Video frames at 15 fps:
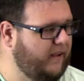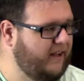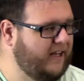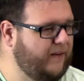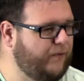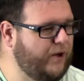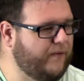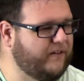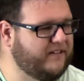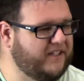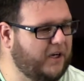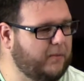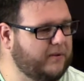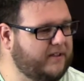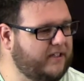Any of you ever
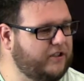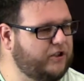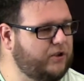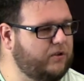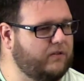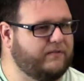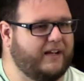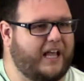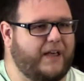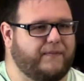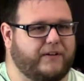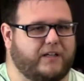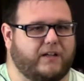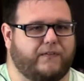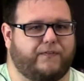dealt with an issue of not
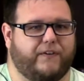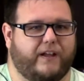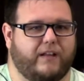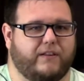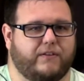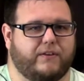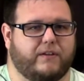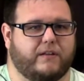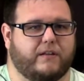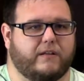having enough faith?